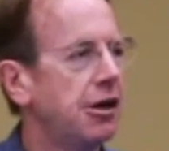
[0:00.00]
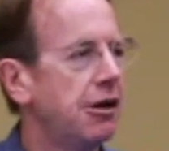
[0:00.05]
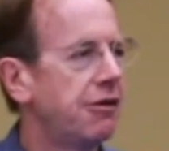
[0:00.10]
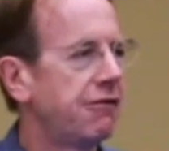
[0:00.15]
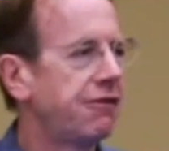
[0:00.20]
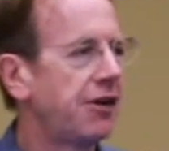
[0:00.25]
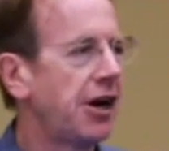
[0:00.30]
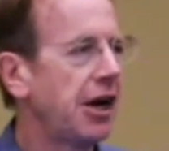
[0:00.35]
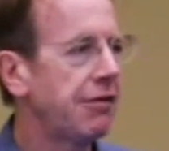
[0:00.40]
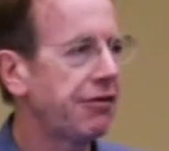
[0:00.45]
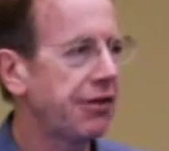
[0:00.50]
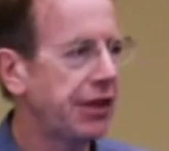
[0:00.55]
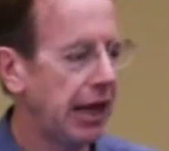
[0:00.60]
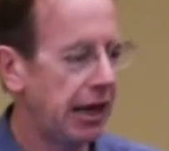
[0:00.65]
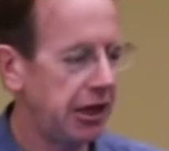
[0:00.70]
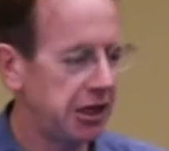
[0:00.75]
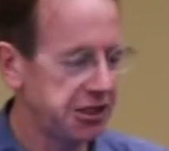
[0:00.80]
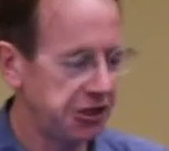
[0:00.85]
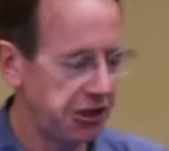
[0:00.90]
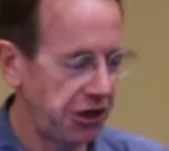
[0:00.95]

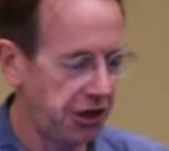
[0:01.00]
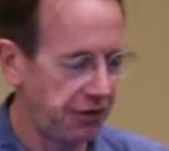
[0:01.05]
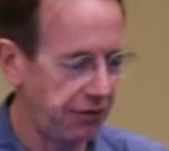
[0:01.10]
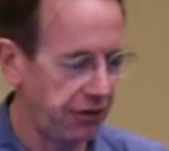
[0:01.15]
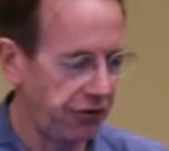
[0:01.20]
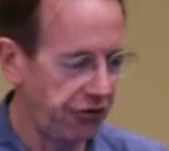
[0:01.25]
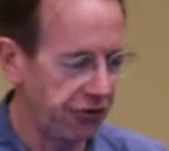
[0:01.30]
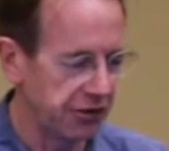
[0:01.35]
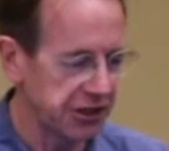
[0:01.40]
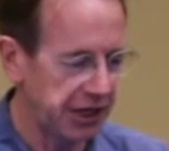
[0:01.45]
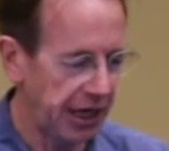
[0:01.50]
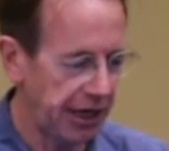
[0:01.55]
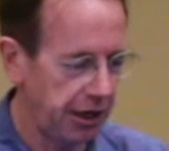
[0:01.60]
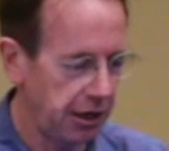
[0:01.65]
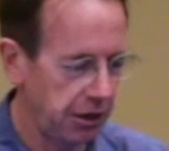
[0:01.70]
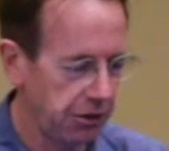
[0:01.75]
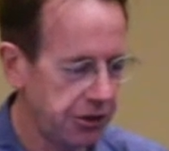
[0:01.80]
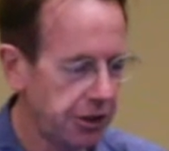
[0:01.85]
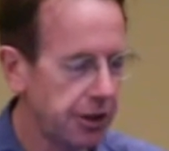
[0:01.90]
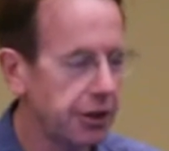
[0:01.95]
5,000 individuals and
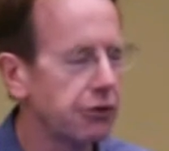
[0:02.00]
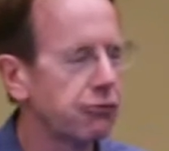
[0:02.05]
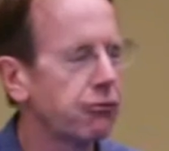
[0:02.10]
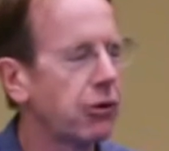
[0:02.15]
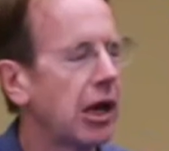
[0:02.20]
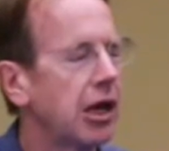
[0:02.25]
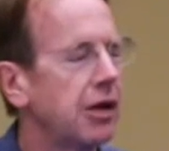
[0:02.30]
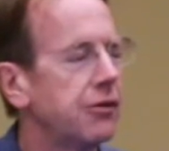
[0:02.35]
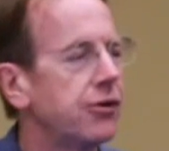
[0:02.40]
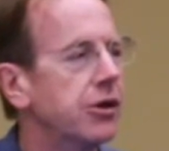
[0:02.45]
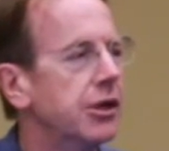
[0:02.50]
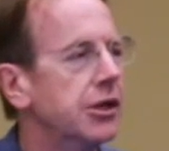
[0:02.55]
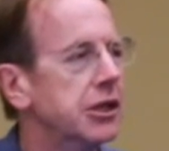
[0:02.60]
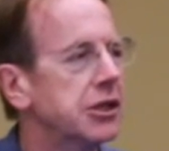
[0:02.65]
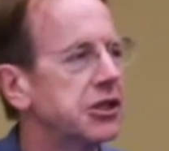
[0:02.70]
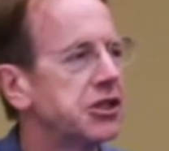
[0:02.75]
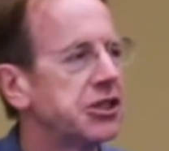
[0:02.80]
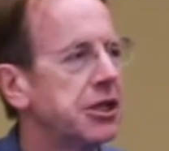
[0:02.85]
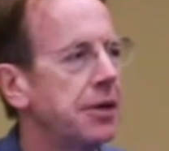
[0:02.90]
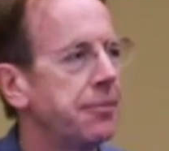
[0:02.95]
look at the
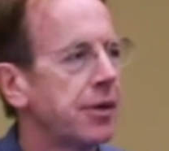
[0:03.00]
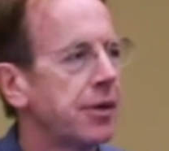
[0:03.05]
relevance